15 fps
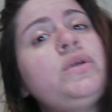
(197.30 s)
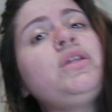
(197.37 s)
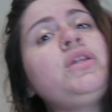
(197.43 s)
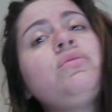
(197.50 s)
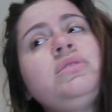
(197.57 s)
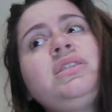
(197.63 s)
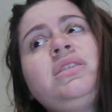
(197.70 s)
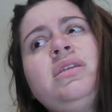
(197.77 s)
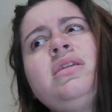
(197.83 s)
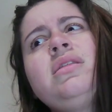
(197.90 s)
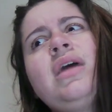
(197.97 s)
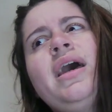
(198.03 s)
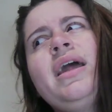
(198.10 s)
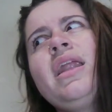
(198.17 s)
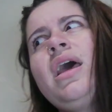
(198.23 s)
we don't see
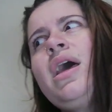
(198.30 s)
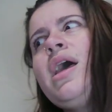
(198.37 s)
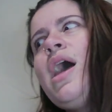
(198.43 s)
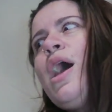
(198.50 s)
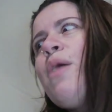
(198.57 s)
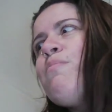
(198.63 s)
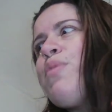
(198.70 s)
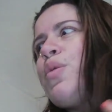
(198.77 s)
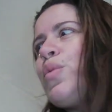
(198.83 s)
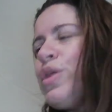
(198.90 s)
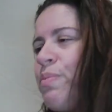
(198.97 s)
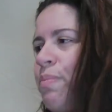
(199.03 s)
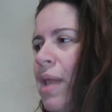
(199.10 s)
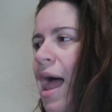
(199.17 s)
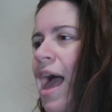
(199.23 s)
that. But
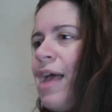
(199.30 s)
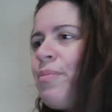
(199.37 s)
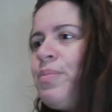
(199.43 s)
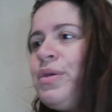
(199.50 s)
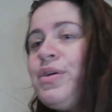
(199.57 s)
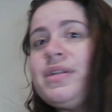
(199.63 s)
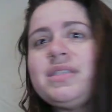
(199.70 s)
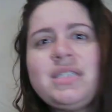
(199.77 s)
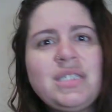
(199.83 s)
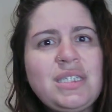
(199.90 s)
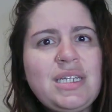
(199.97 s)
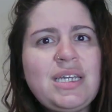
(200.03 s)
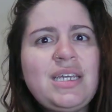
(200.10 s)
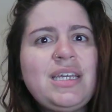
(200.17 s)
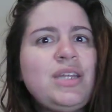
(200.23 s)
with Blackbeard and
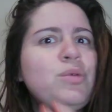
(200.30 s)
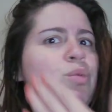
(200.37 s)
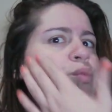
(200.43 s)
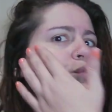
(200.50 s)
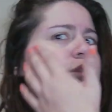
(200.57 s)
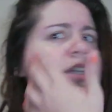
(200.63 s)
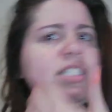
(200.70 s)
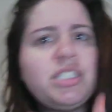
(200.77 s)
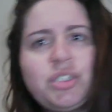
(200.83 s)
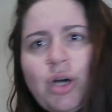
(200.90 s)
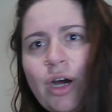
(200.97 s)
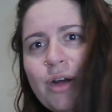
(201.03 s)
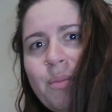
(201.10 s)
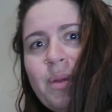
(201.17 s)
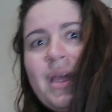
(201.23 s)
Steed, Rhys
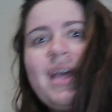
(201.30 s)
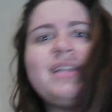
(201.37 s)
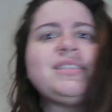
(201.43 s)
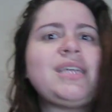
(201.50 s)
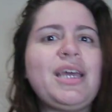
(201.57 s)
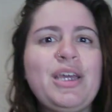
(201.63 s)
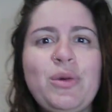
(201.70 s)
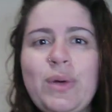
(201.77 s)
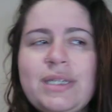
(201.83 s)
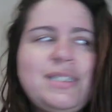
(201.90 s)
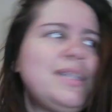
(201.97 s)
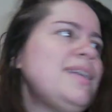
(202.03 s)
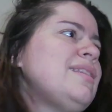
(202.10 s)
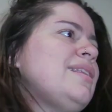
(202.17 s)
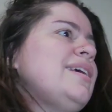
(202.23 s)
Darby and Taika
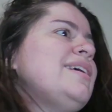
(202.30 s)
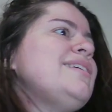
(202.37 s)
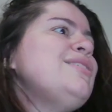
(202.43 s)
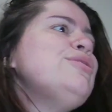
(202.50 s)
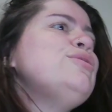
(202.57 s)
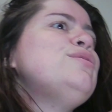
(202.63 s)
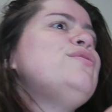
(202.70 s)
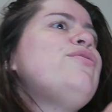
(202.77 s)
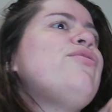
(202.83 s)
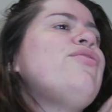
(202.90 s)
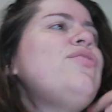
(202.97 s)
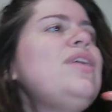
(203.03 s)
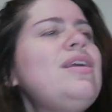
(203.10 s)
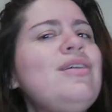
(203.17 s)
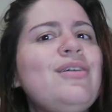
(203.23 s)
Waititi, you
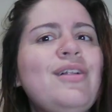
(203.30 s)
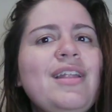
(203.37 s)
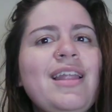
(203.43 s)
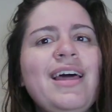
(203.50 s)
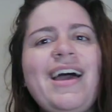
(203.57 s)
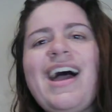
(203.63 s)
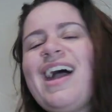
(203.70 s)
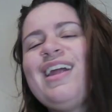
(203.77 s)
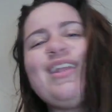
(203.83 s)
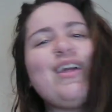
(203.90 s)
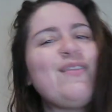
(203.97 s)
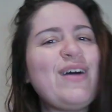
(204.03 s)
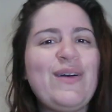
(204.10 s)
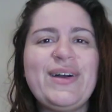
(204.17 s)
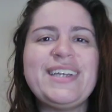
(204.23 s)
feel, I
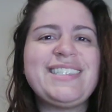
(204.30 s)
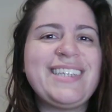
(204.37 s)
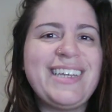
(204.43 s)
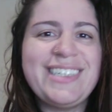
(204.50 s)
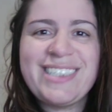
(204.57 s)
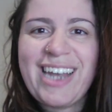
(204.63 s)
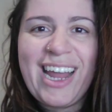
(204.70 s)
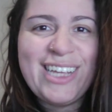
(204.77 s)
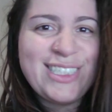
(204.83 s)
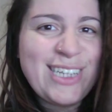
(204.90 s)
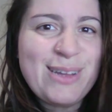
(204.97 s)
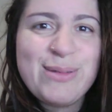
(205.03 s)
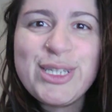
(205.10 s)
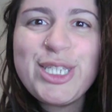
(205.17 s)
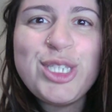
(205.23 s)
love how I say his last
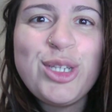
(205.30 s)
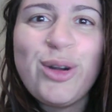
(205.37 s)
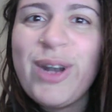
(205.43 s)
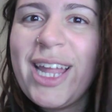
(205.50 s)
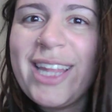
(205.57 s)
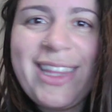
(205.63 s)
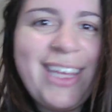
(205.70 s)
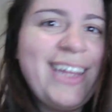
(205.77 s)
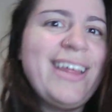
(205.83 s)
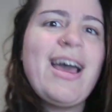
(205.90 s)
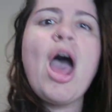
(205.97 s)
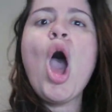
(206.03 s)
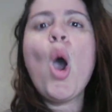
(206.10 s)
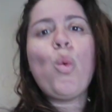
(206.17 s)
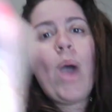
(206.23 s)
name, is so Latina.
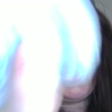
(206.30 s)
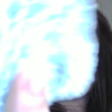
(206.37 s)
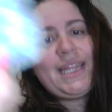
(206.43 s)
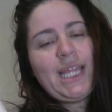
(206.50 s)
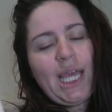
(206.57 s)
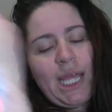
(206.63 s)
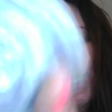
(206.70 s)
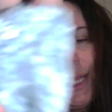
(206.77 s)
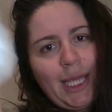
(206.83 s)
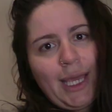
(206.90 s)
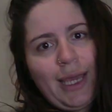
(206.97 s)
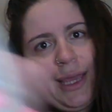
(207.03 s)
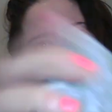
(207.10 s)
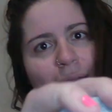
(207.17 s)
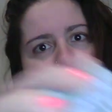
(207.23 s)
Waititi,